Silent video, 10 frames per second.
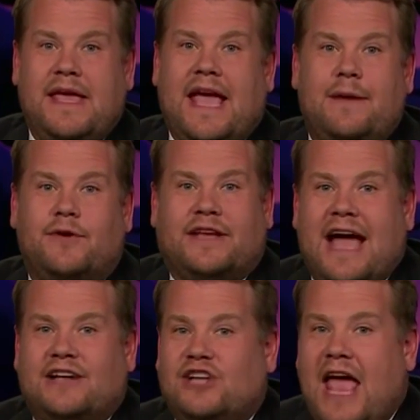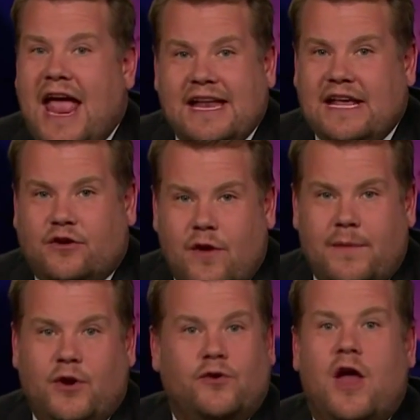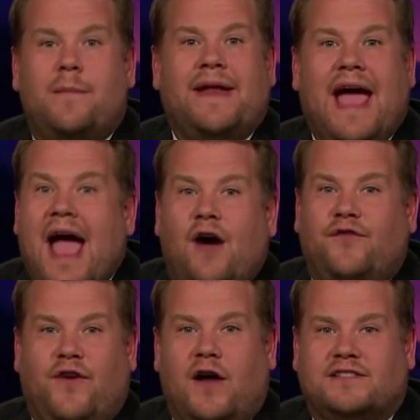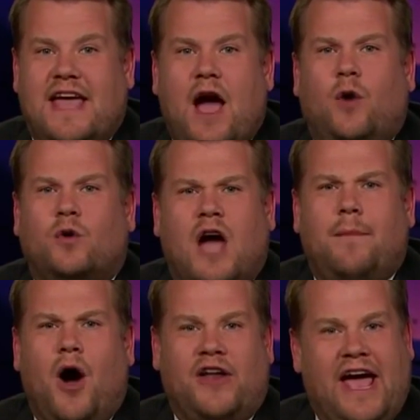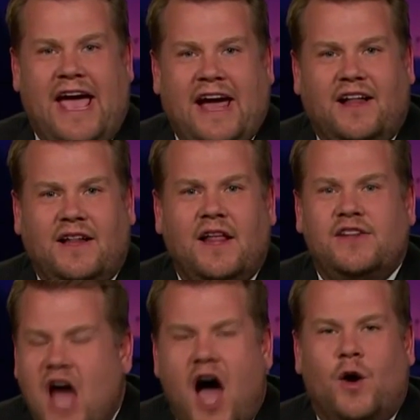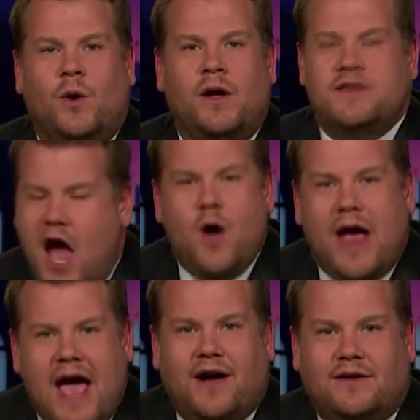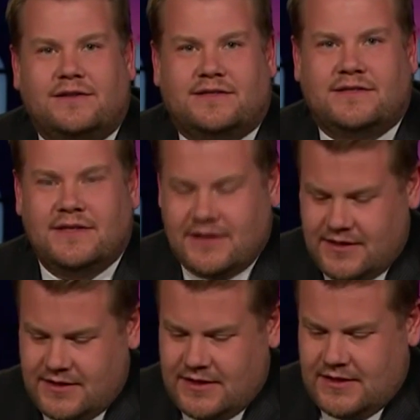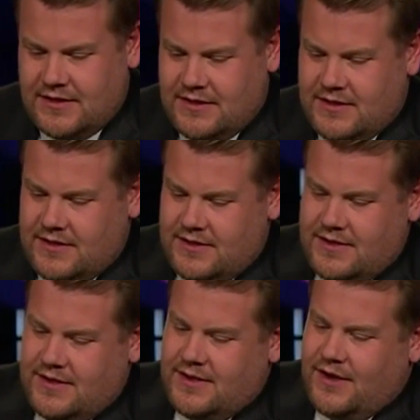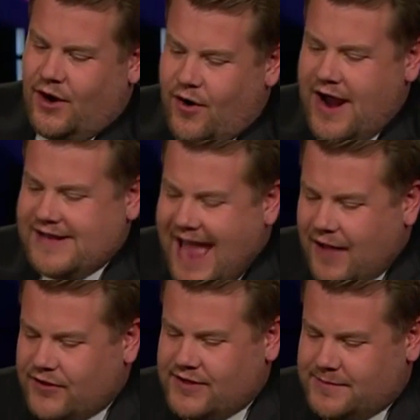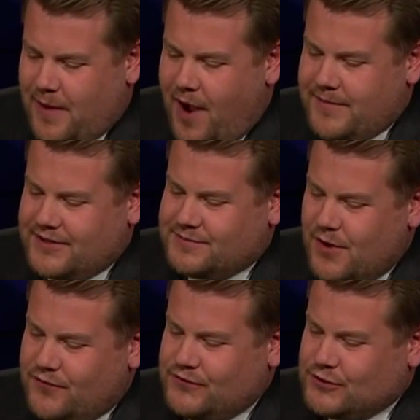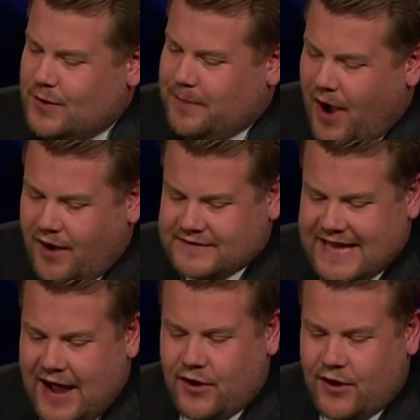Now that you've been moved to the strictly pavement beat, being able to catch any criminal, no matter how fast they... Oh, come on, a hill? No, no hills.